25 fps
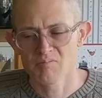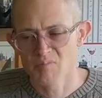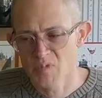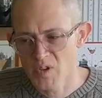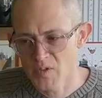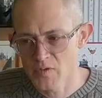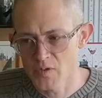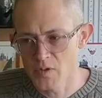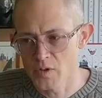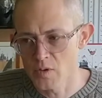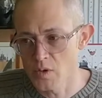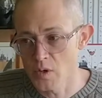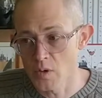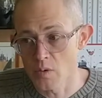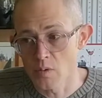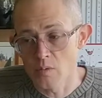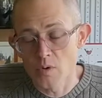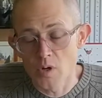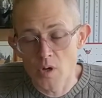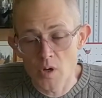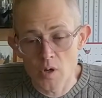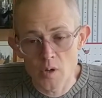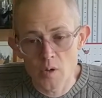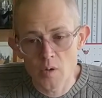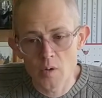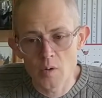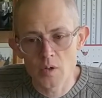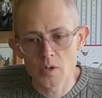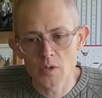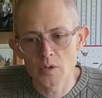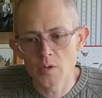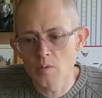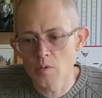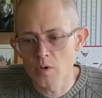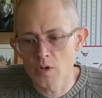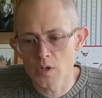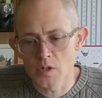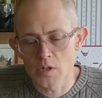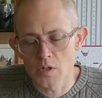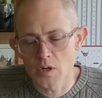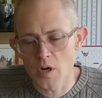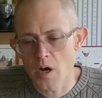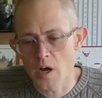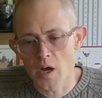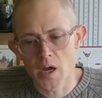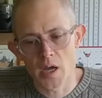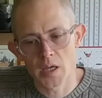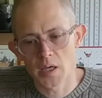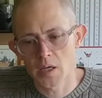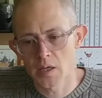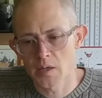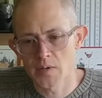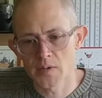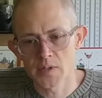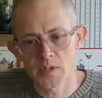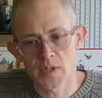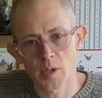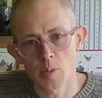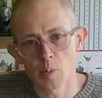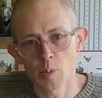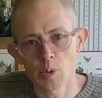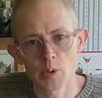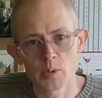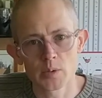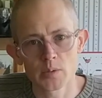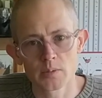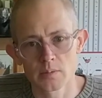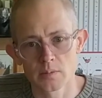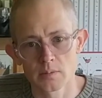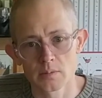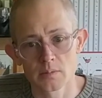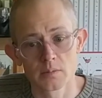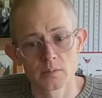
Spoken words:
If you don't know and you want to try, get a sample.